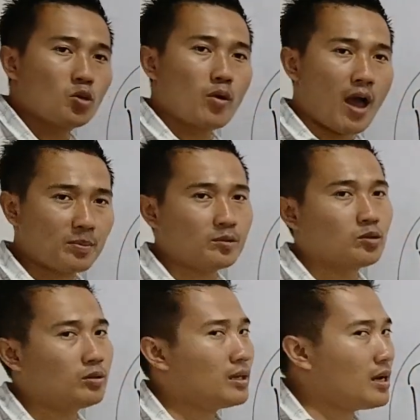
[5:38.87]
you have to
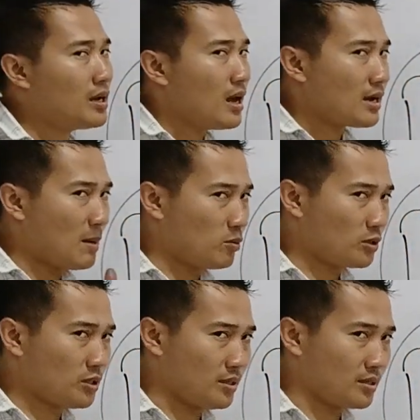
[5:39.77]
know the
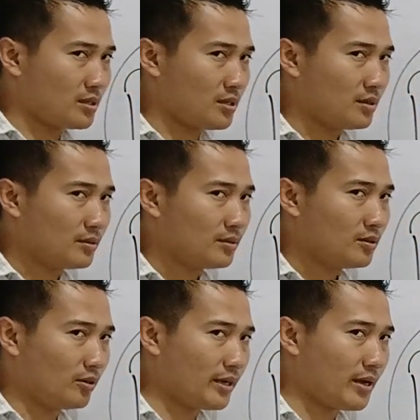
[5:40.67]
compositions.
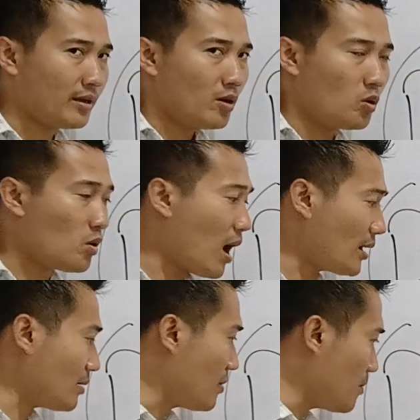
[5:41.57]
Okay, who
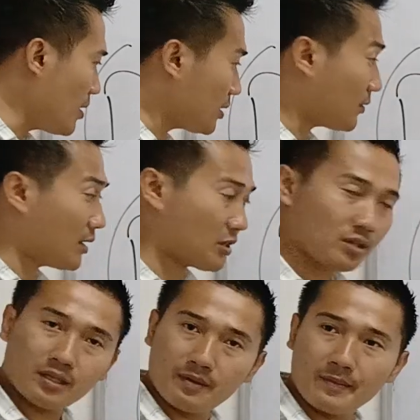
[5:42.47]
are the members of the
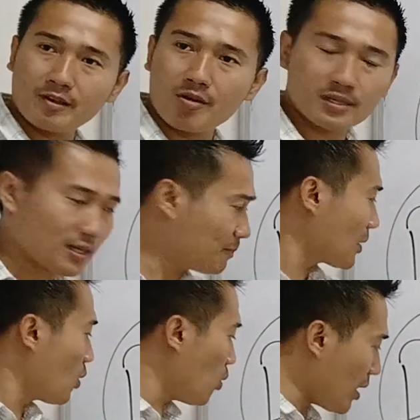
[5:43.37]
National Development Council?
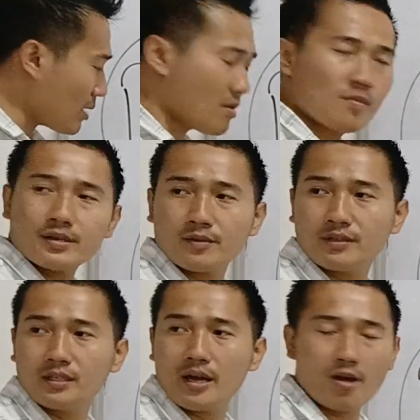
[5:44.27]
Who are the members of
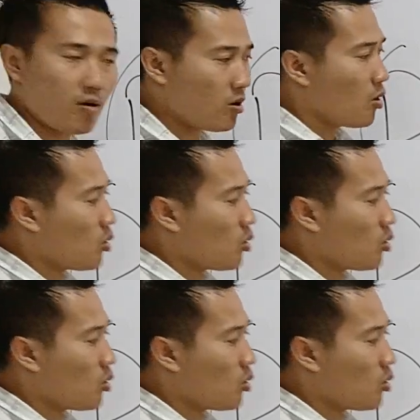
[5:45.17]
NITI Aayog?